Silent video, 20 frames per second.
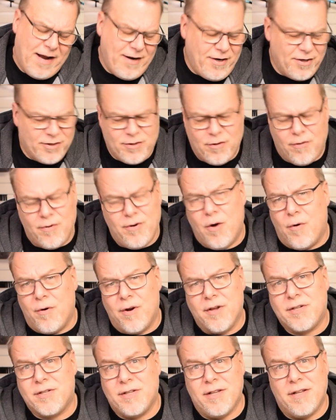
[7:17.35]
I just don't
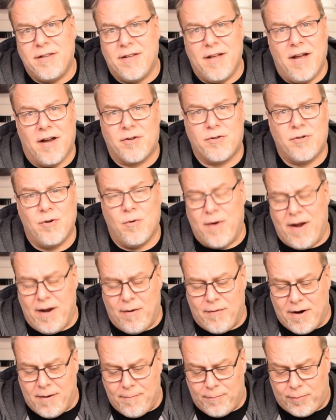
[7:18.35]
notice the extra
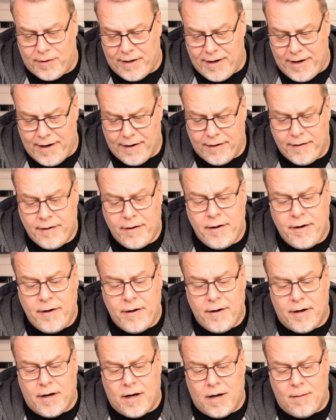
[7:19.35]
weight when I'm playing,
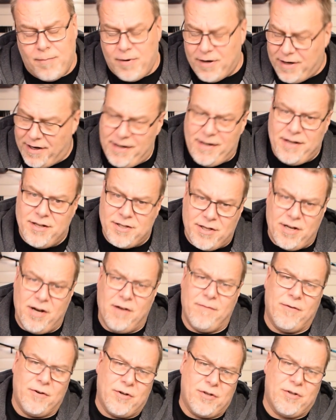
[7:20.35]
but it is
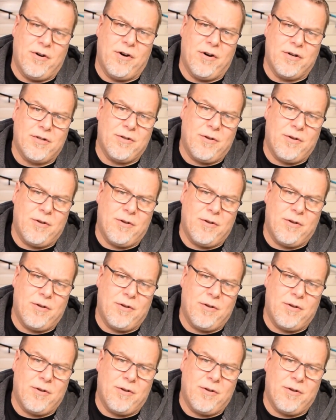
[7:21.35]
there for sure.